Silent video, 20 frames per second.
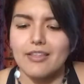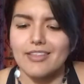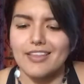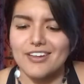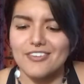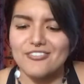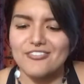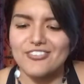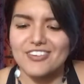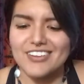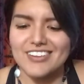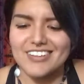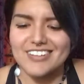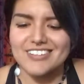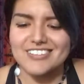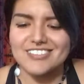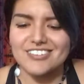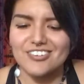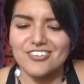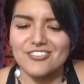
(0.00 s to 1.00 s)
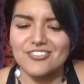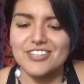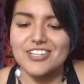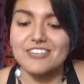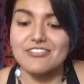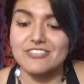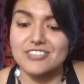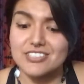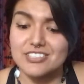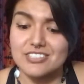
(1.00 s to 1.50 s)
that feelings are
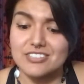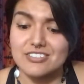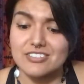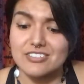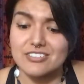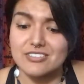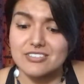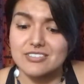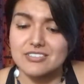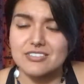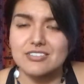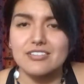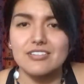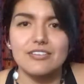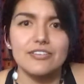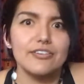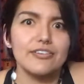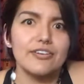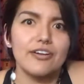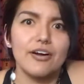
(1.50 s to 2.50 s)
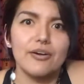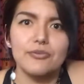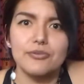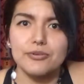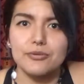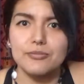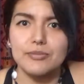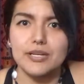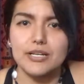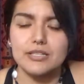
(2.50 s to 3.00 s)
only visitors. They're not
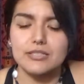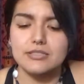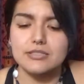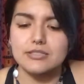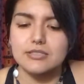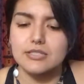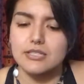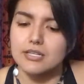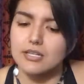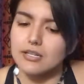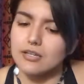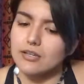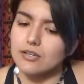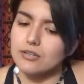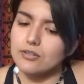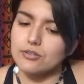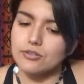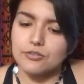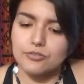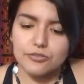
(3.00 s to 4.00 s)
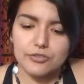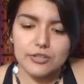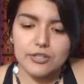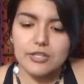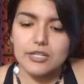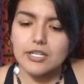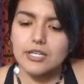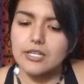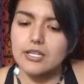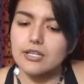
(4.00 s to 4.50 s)
roommates. You
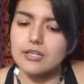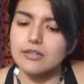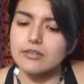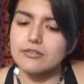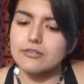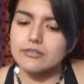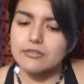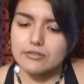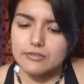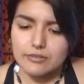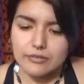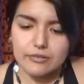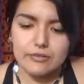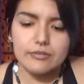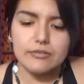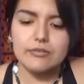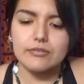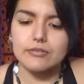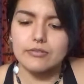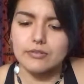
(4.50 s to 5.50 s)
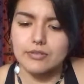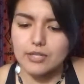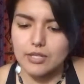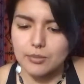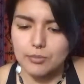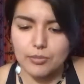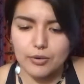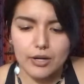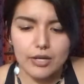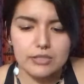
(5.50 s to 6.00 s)
feel it,
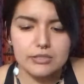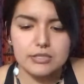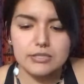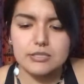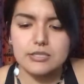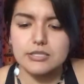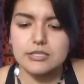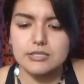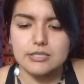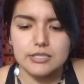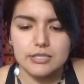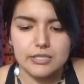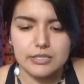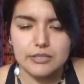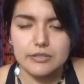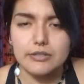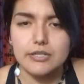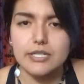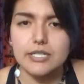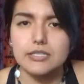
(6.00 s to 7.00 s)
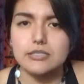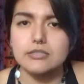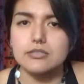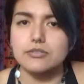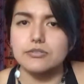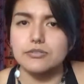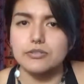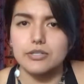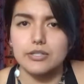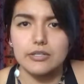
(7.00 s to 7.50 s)
it processes, it integrates,
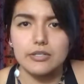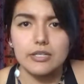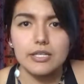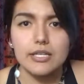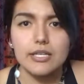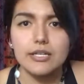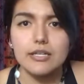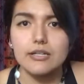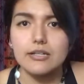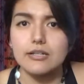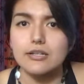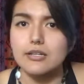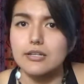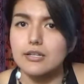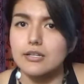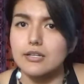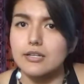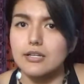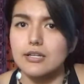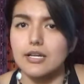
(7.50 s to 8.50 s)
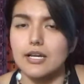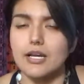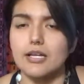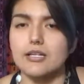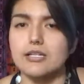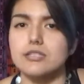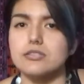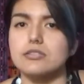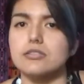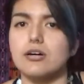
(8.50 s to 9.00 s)
you heal it, and
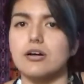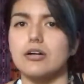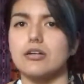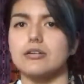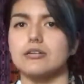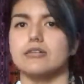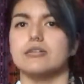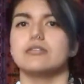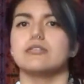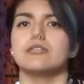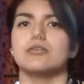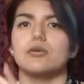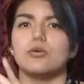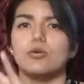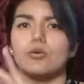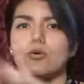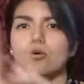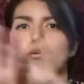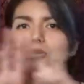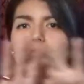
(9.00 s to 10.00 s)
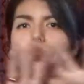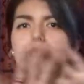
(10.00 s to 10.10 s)
it's gone. Cool.